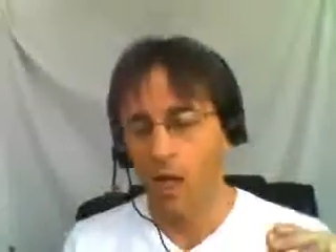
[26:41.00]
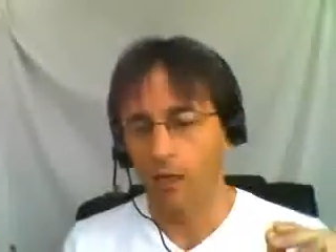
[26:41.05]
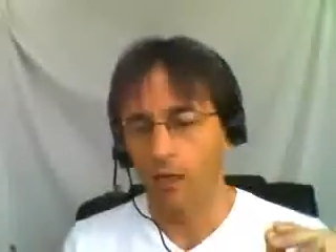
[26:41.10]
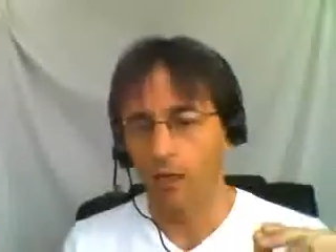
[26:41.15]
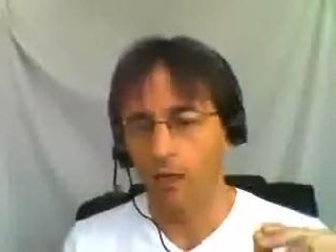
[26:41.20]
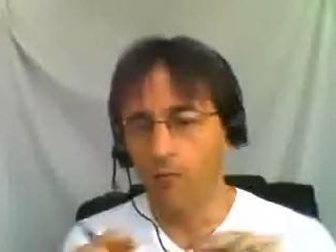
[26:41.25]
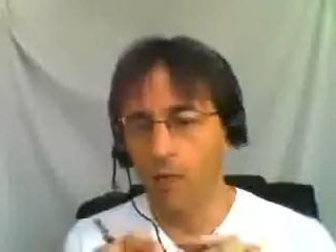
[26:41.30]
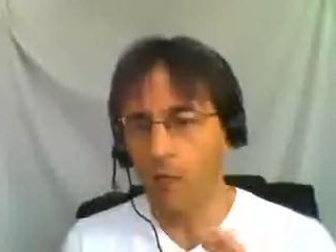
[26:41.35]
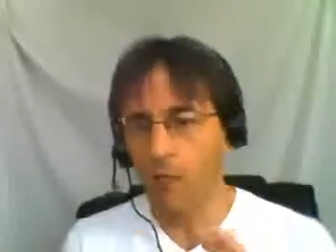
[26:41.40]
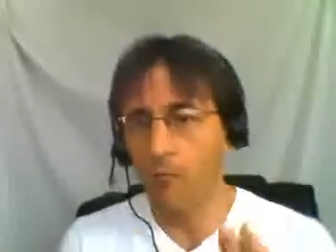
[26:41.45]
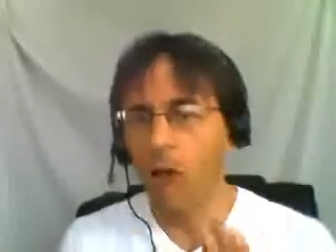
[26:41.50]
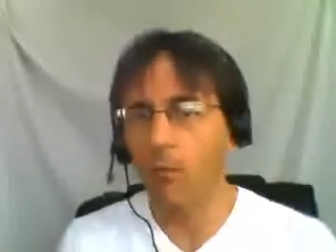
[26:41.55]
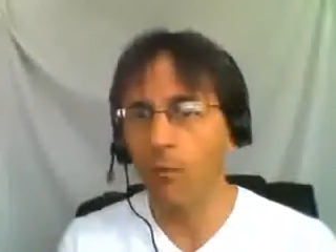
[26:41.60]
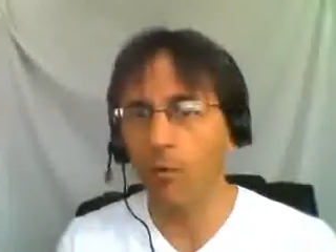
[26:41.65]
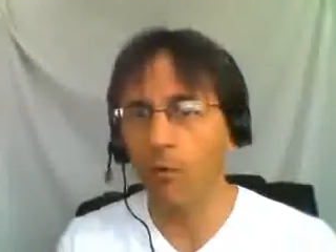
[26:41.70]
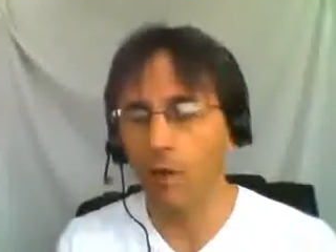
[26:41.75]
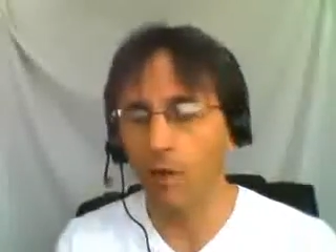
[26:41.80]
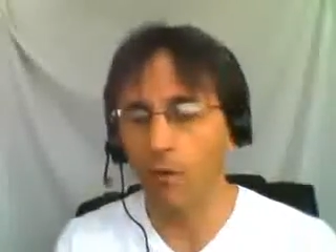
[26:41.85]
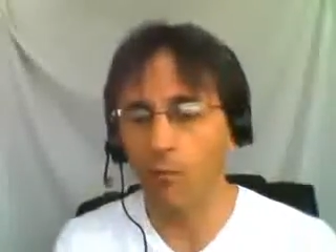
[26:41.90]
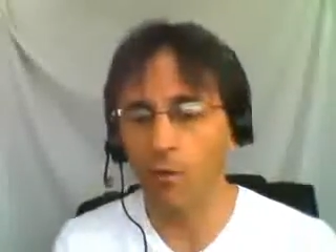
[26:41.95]
Keep that in
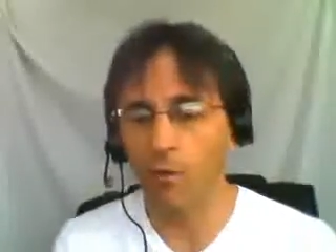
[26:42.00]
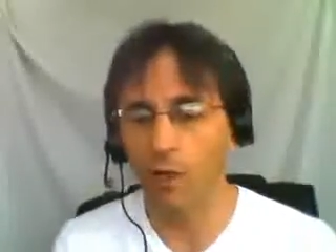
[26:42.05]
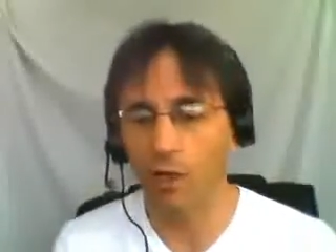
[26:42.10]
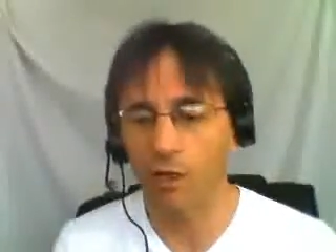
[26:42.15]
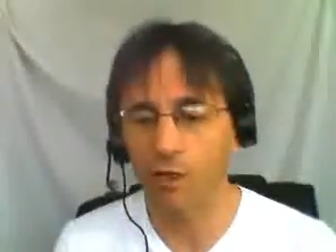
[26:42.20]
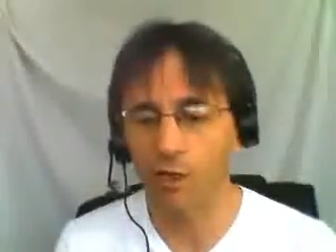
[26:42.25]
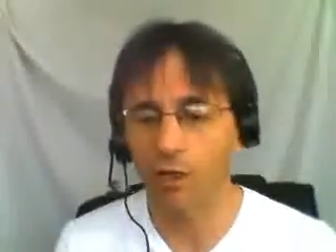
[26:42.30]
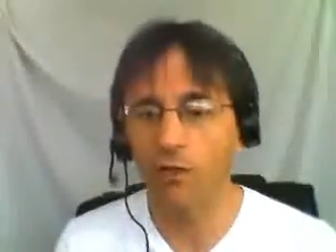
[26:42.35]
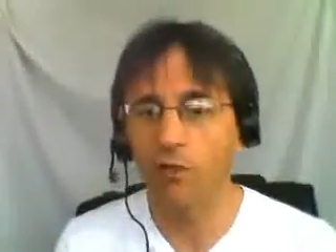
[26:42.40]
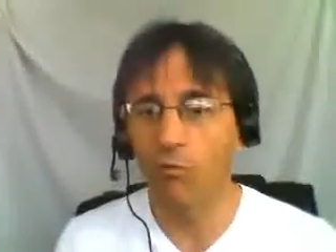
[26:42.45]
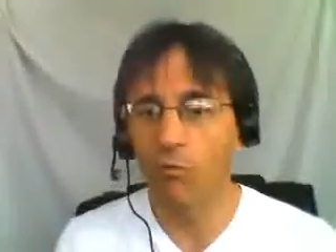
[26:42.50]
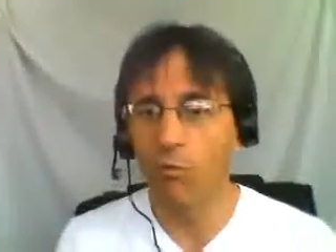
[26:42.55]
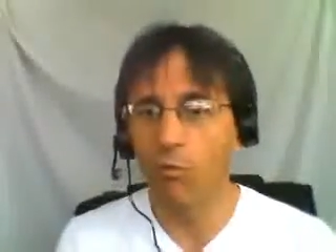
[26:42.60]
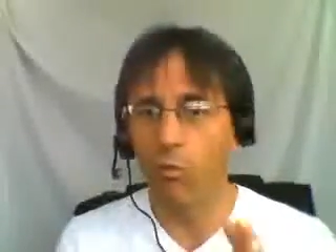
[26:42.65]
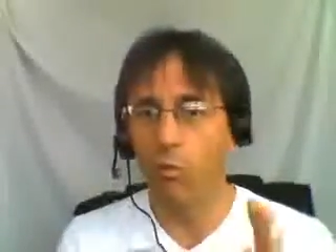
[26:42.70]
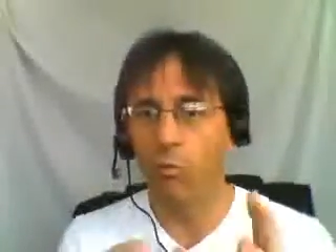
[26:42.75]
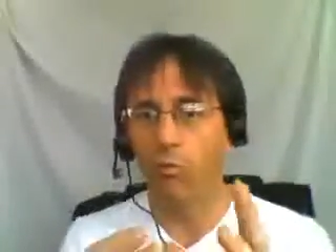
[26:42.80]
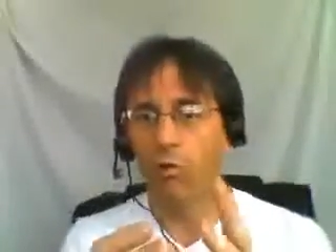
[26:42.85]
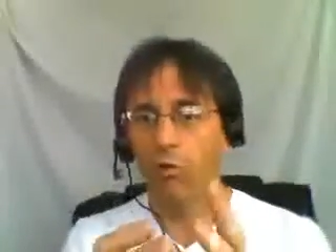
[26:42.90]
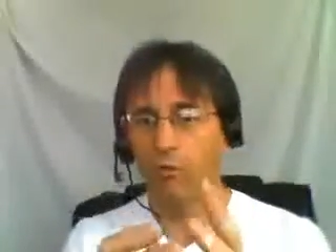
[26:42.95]
mind when I tell
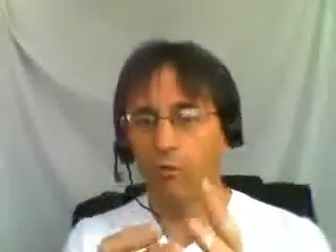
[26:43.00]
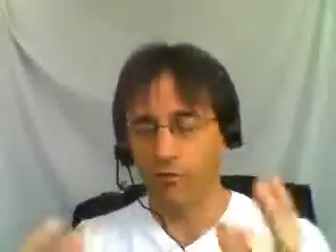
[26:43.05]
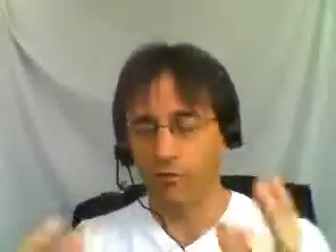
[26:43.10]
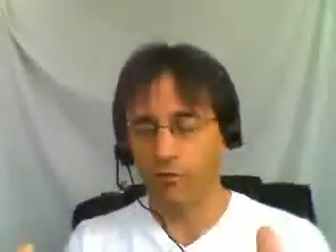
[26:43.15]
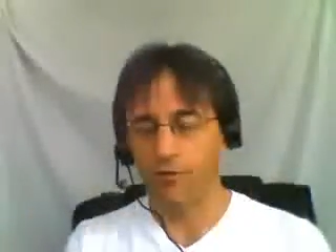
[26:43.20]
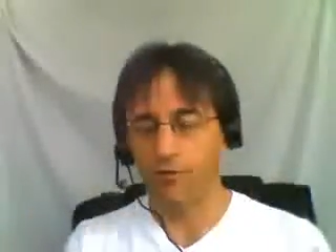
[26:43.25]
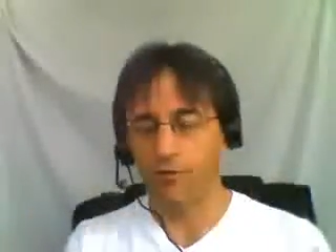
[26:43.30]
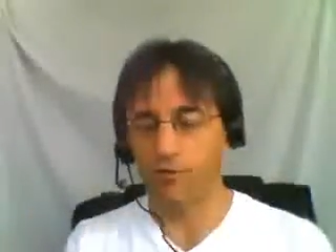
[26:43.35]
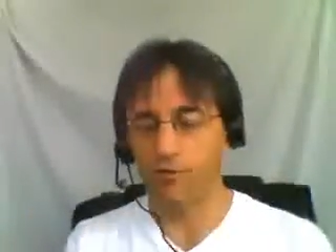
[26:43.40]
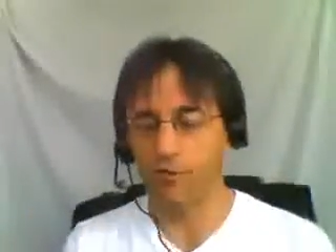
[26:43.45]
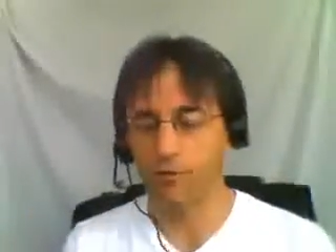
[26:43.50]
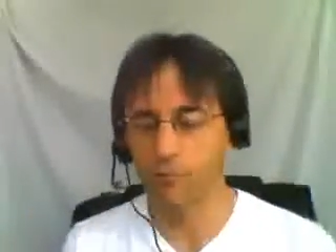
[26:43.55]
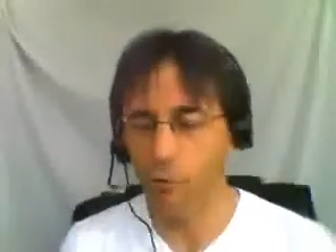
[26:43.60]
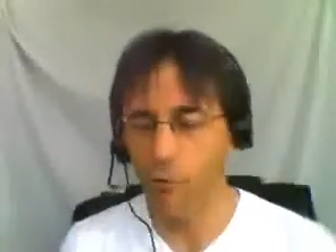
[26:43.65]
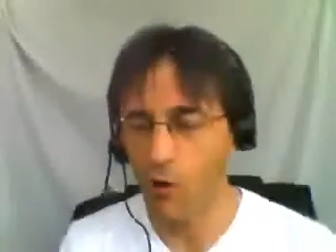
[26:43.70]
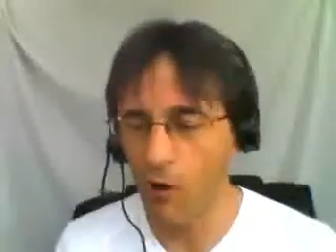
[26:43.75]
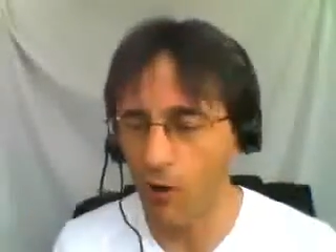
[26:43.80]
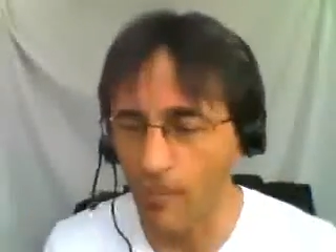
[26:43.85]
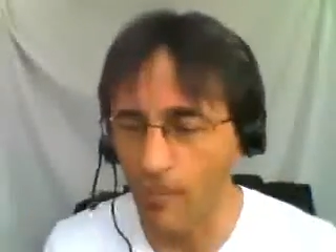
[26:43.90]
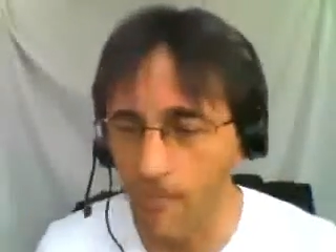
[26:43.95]
you, this next
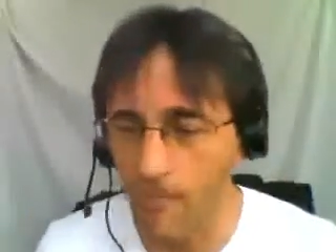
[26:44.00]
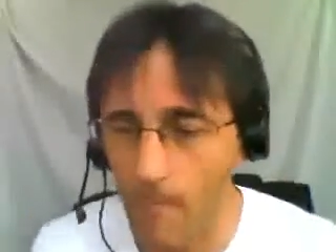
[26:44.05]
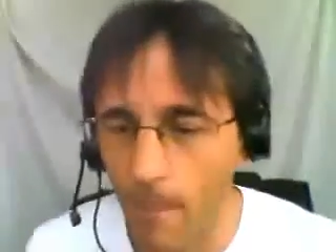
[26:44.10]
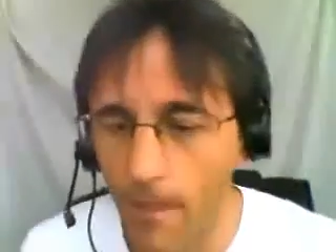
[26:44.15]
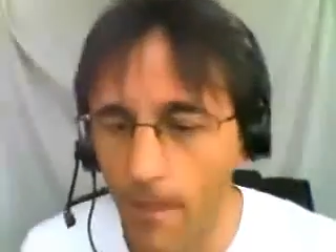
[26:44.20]
part.